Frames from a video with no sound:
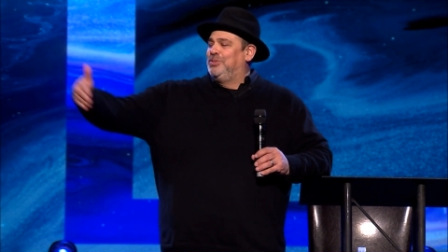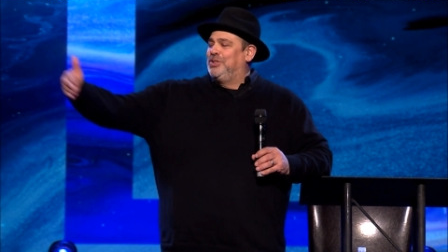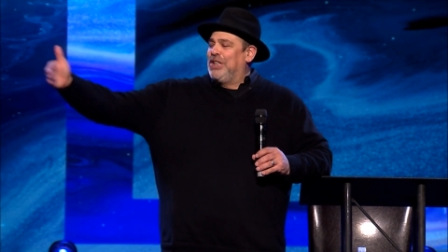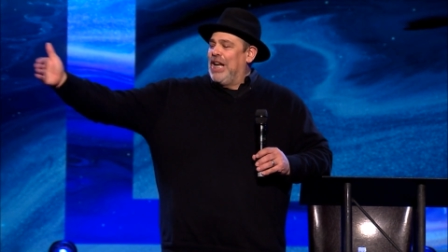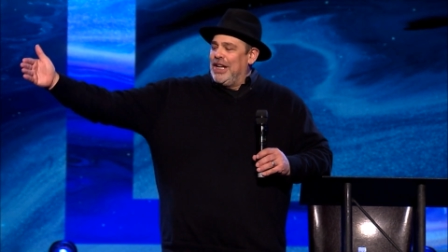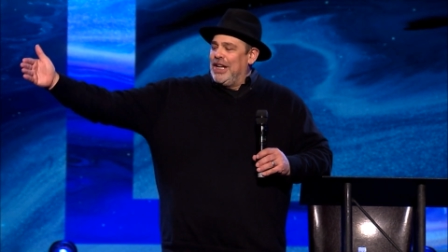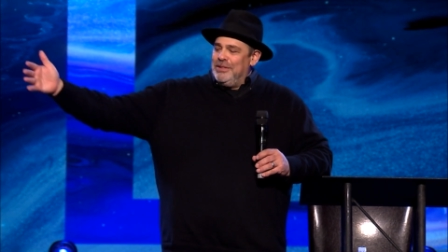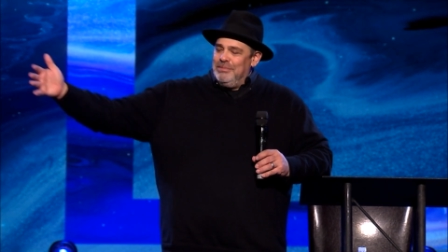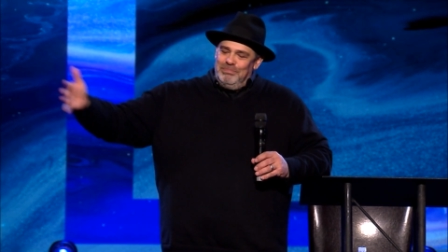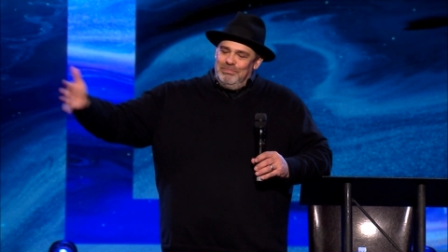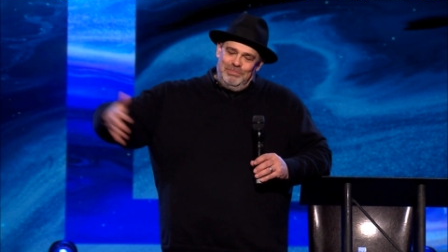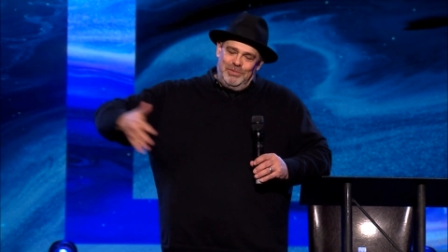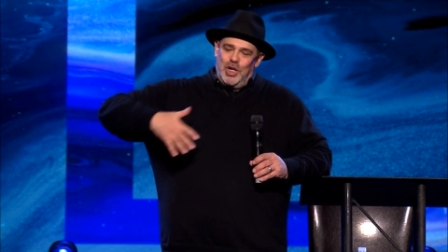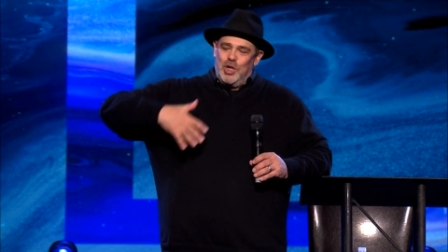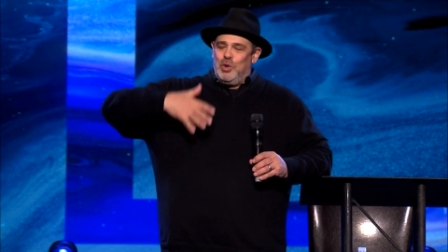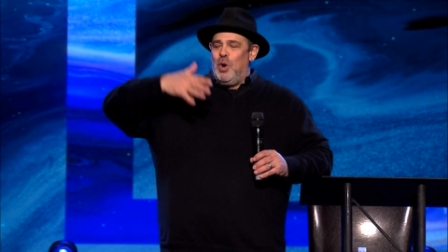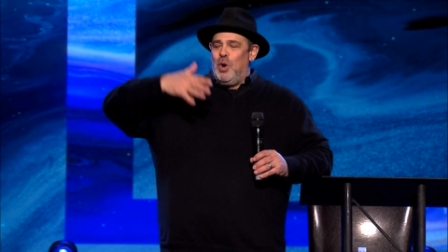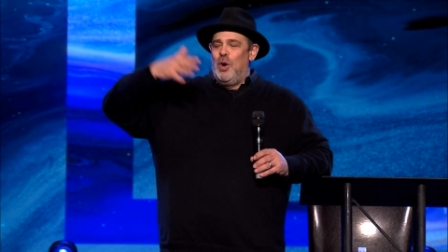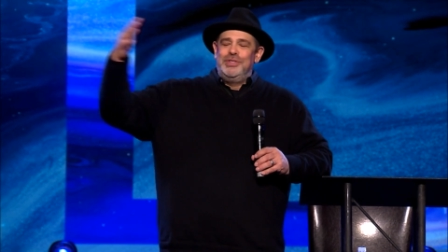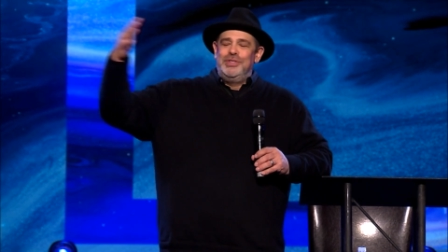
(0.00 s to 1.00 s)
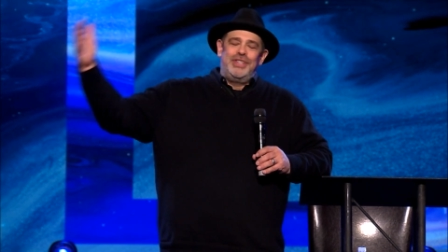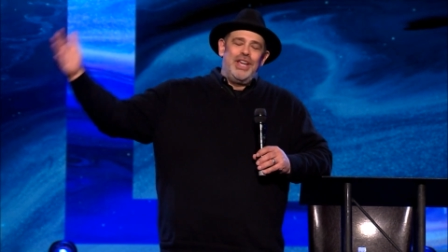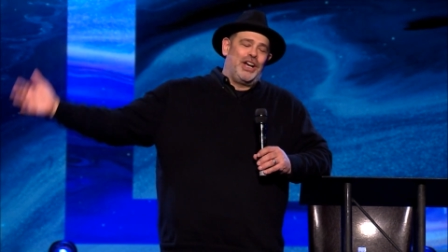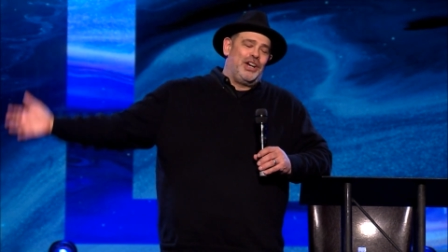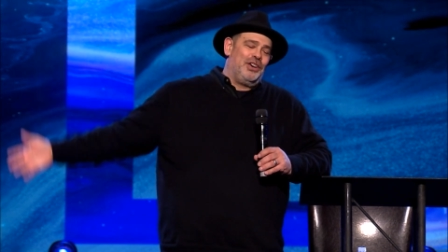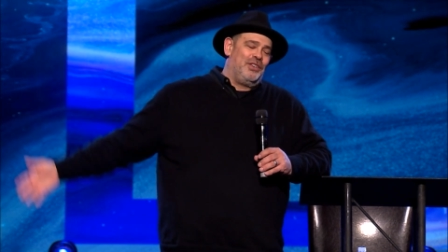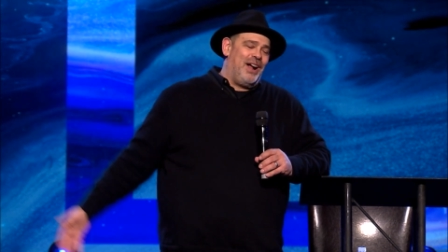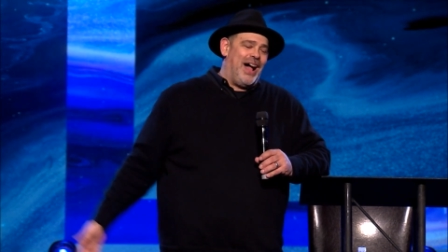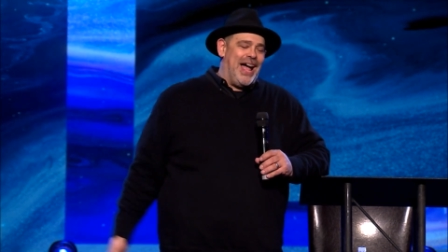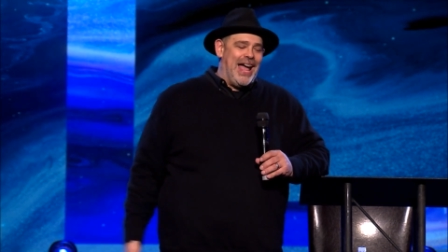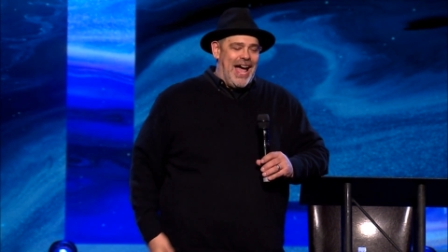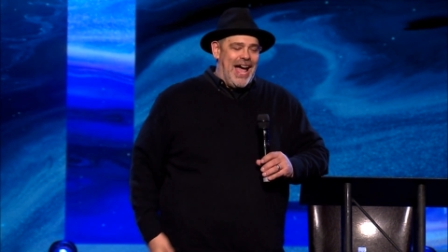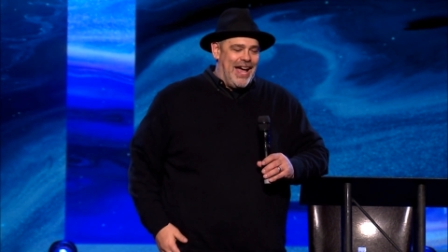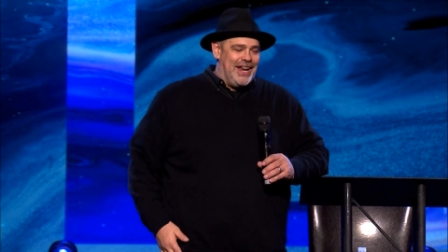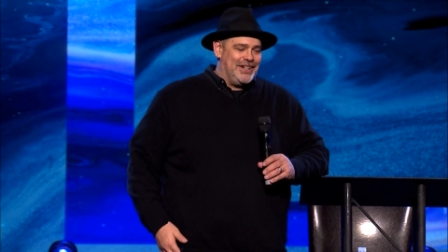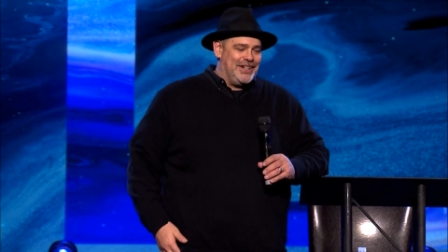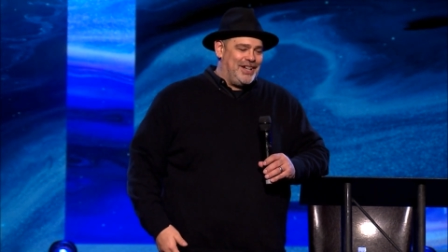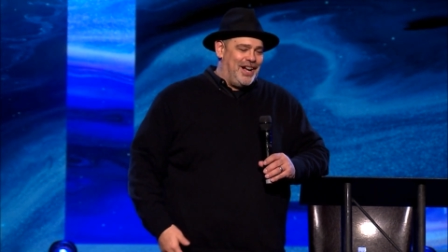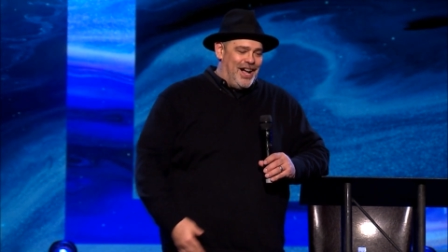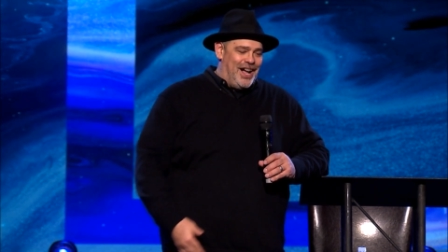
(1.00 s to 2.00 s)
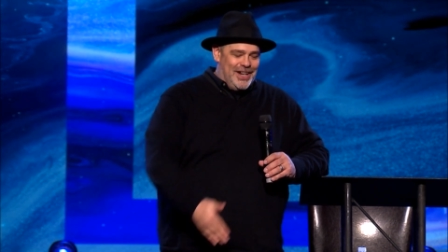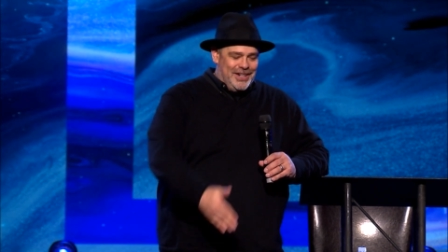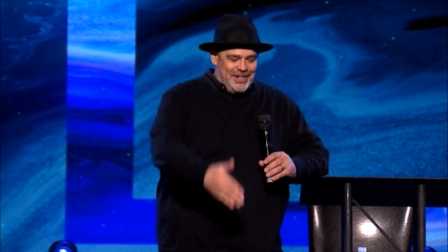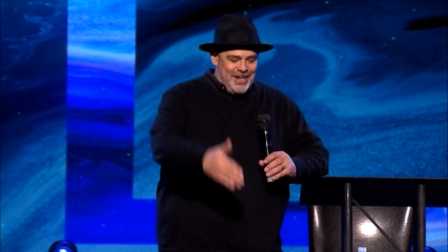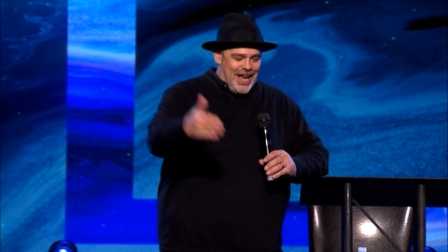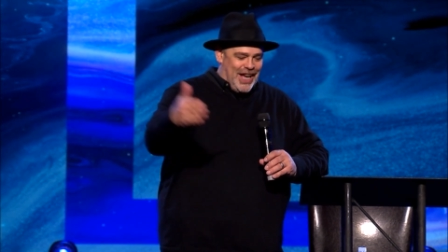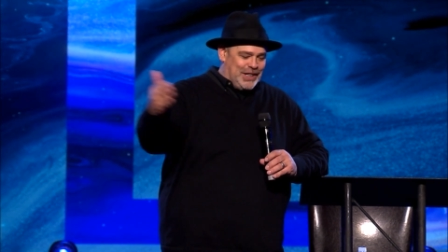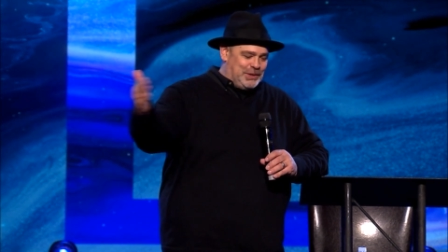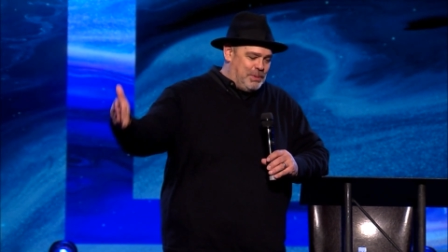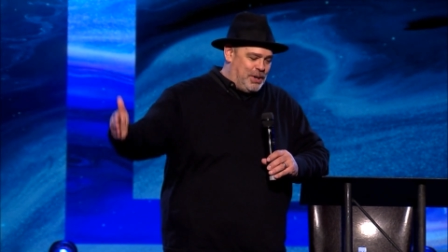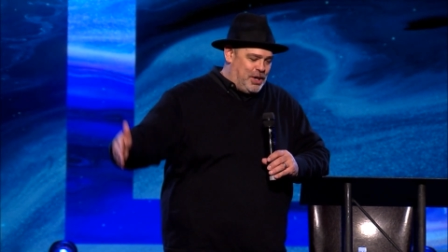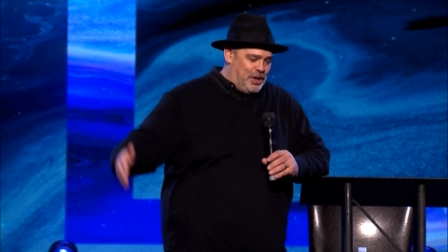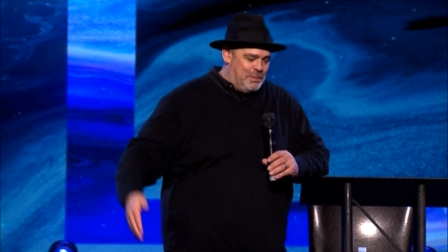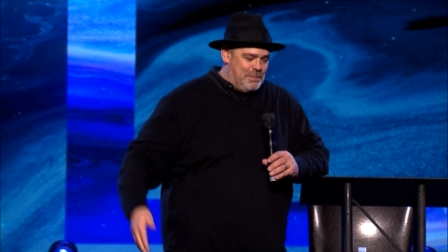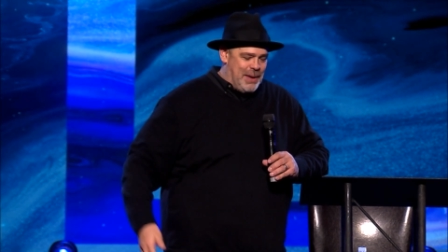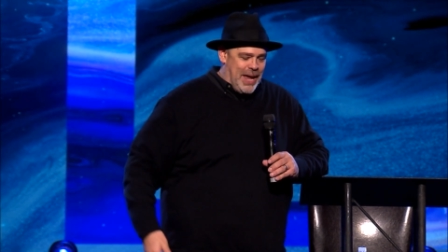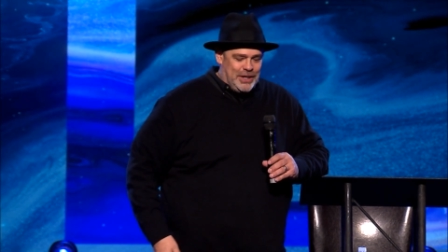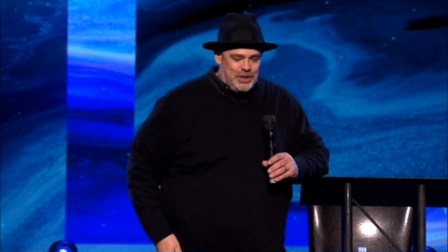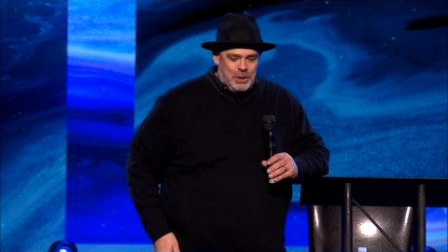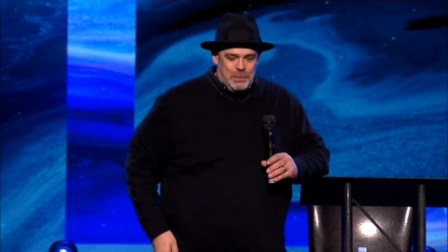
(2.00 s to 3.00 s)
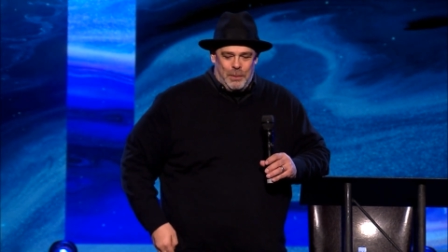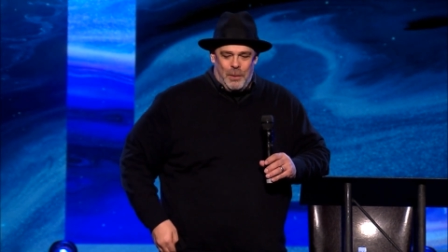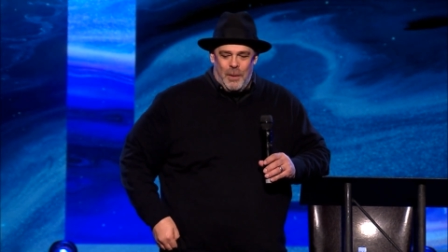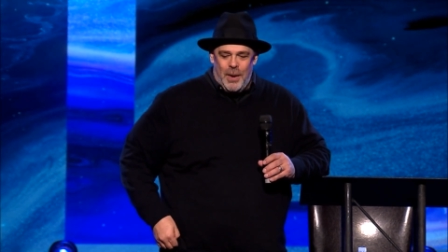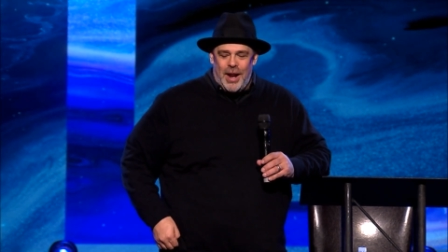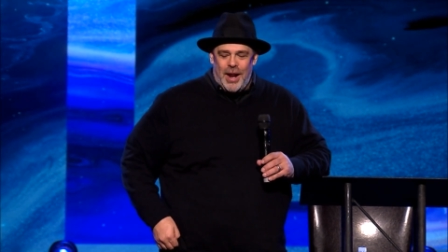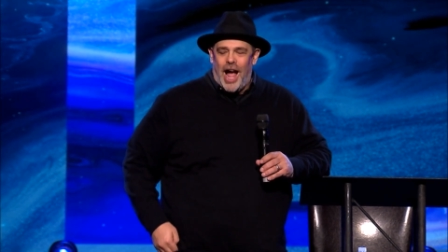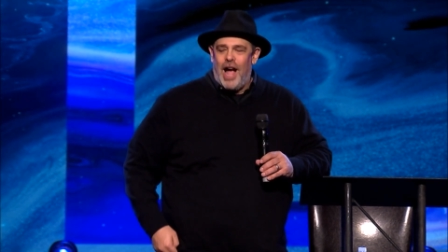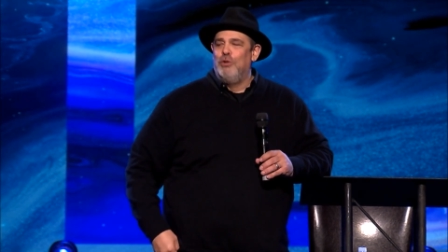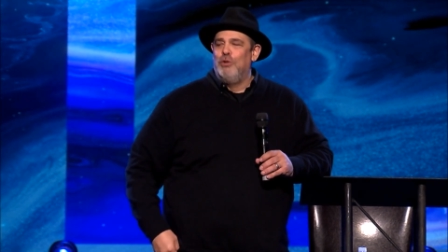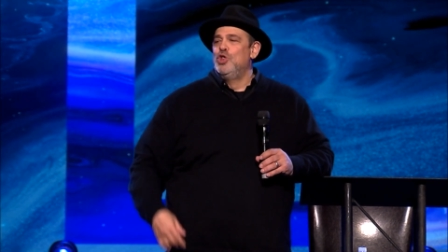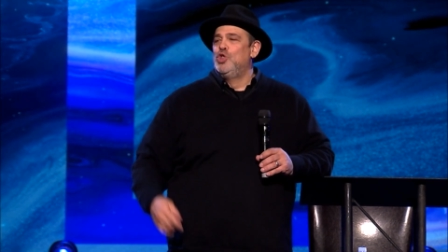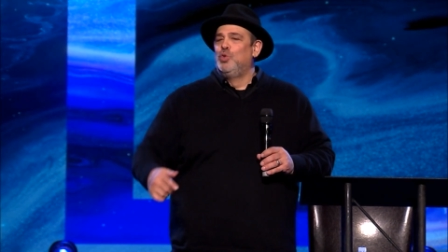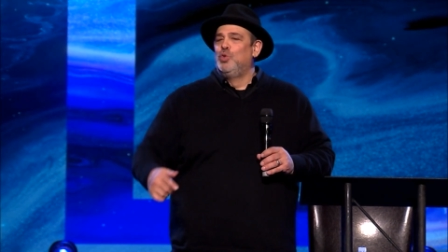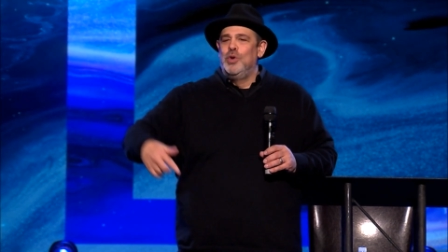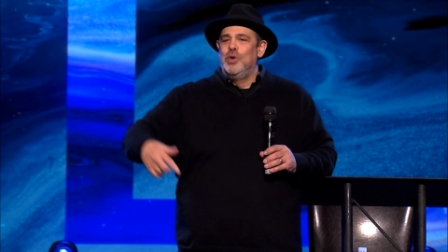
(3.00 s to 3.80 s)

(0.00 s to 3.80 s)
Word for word: That, to quote Zechariah out of context, but it'll make the point. I was